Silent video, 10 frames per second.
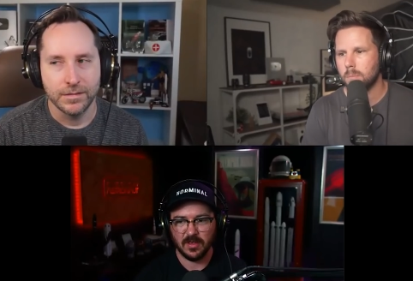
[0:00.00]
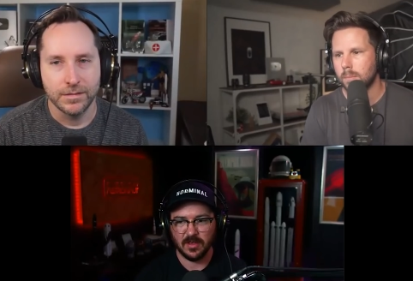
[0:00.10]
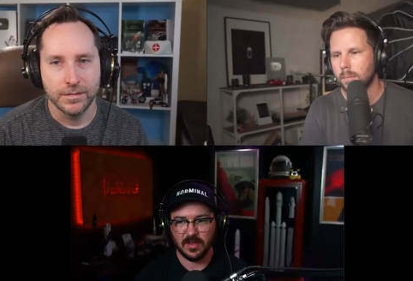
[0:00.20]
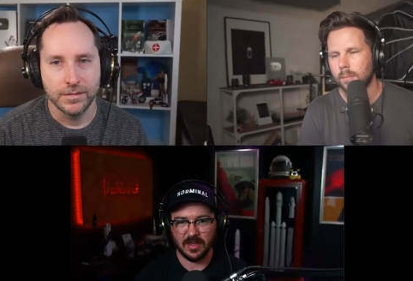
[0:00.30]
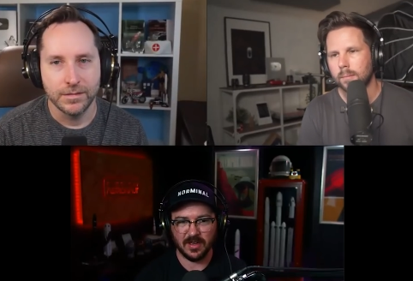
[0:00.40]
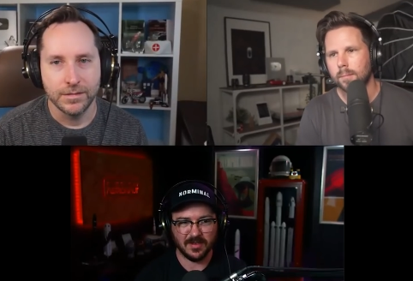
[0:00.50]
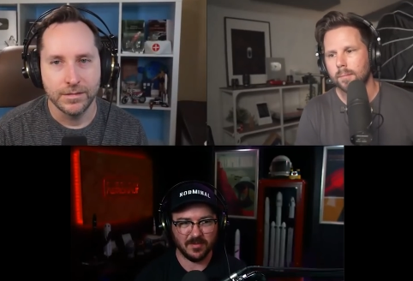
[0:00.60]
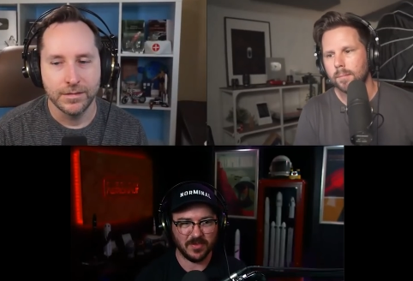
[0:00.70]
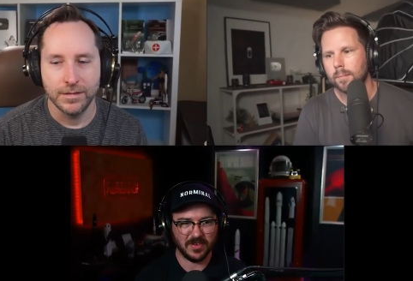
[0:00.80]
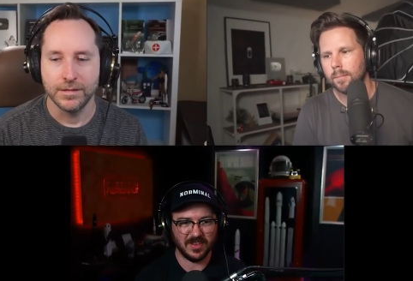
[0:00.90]
Speaker 1: yeah,
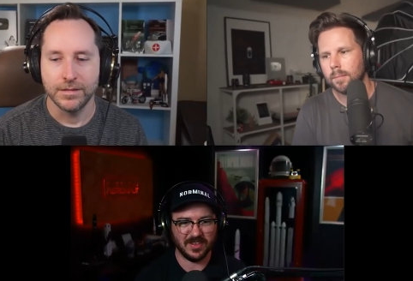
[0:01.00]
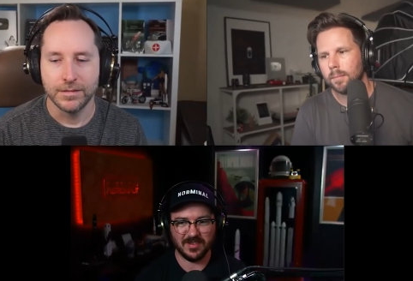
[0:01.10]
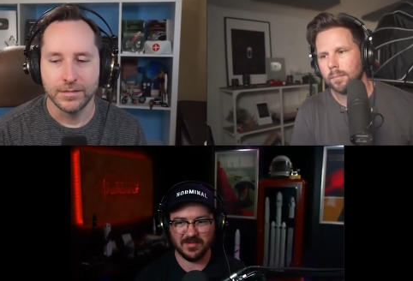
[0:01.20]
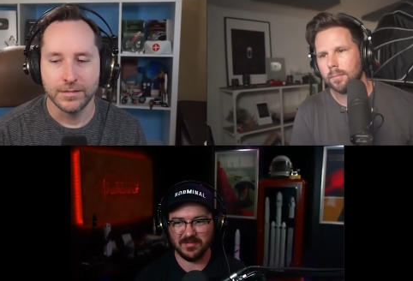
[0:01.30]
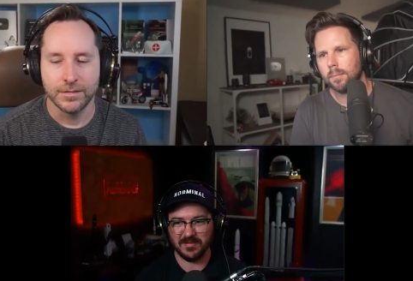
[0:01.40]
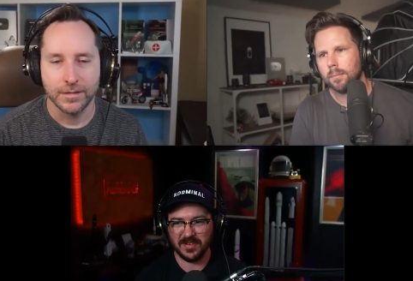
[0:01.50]
pretty huh. pretty